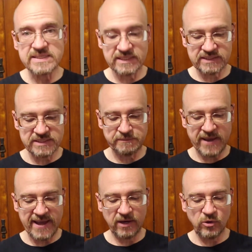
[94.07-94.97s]
Get this
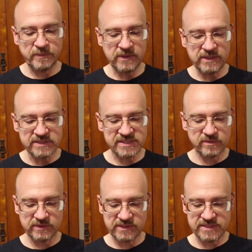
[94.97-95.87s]
bag open and see
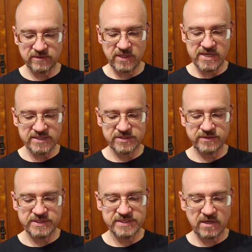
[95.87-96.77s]
what these are like. So
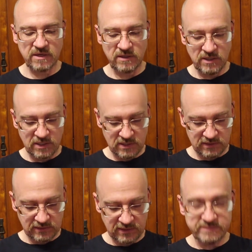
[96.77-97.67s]
these are
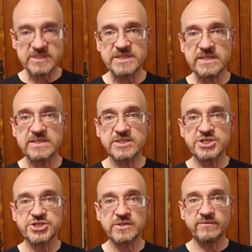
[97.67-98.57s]
limited
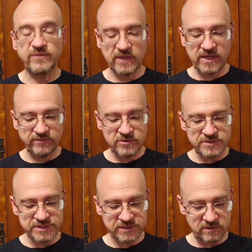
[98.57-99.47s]
edition
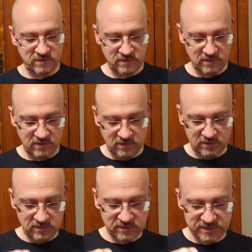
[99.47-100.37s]
flavors.
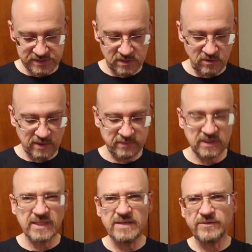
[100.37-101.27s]
So I
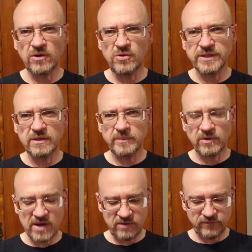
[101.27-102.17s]
believe they're only going to be
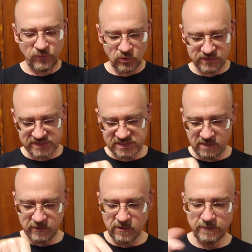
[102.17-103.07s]
around for the
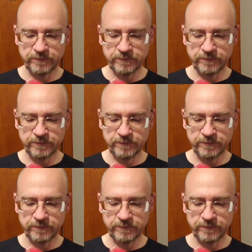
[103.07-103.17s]
summer.